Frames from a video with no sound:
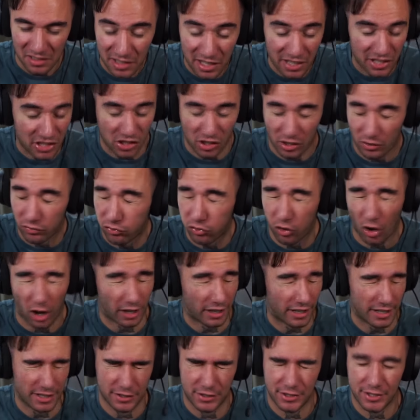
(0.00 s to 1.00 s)
This is
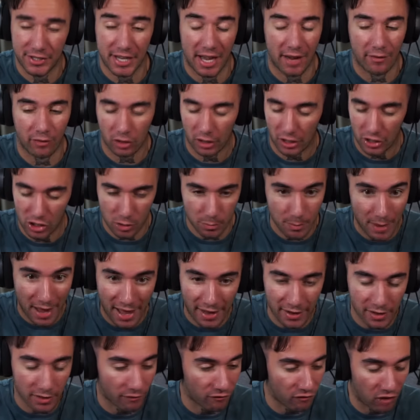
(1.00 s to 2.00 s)
fucking devilish,
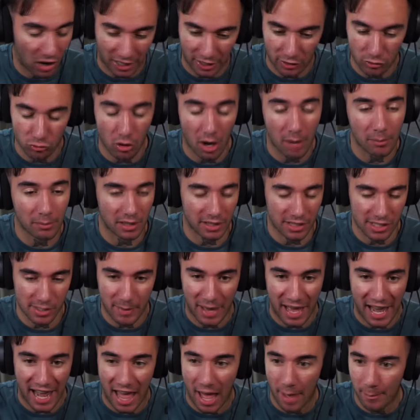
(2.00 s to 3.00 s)
man. The fucking rumblings
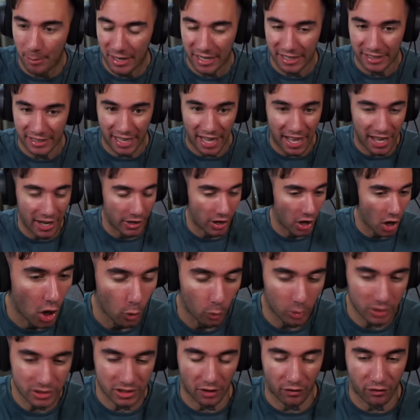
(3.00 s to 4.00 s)
about happen again.
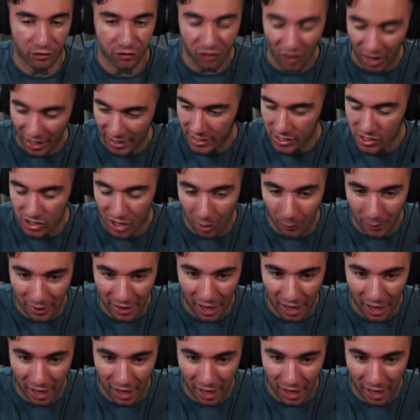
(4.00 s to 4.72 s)
What the fuck is going